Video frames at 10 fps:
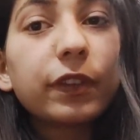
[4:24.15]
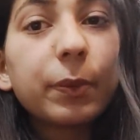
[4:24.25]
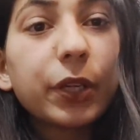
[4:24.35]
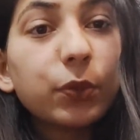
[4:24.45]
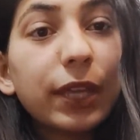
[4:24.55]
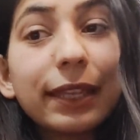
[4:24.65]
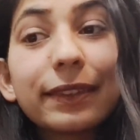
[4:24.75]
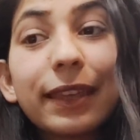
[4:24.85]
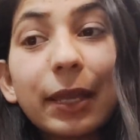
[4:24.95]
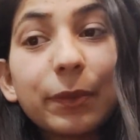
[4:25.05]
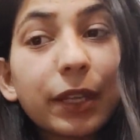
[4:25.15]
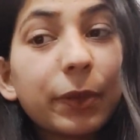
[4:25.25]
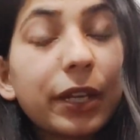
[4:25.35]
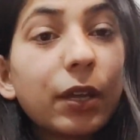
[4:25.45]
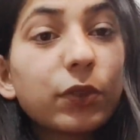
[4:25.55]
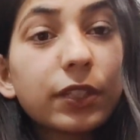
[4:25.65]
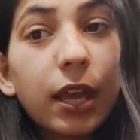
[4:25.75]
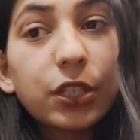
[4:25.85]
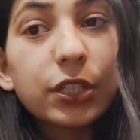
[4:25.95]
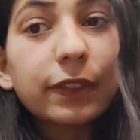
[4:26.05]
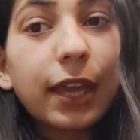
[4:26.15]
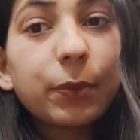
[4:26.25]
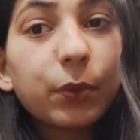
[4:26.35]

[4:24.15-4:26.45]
they produce enzymes that break down starches and